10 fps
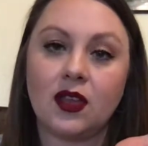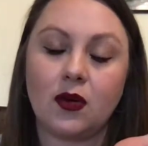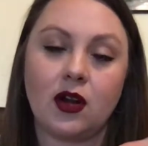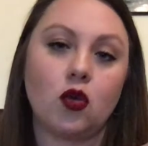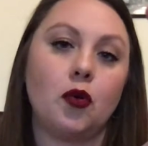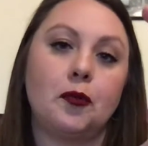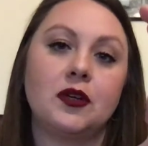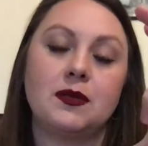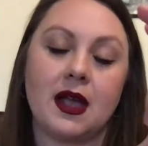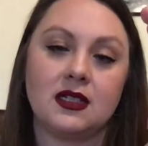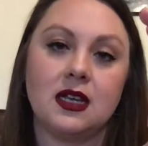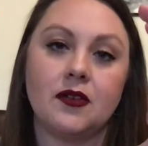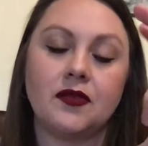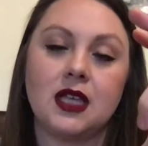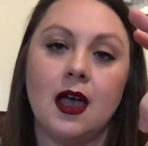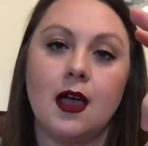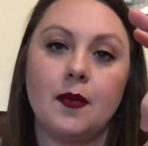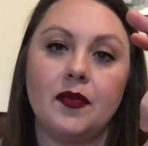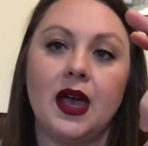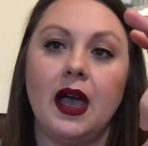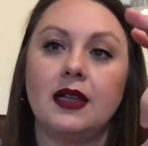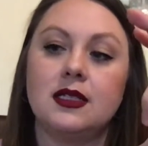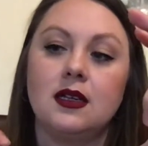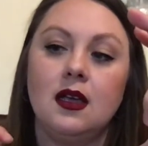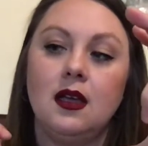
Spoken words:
theoretical perspectives that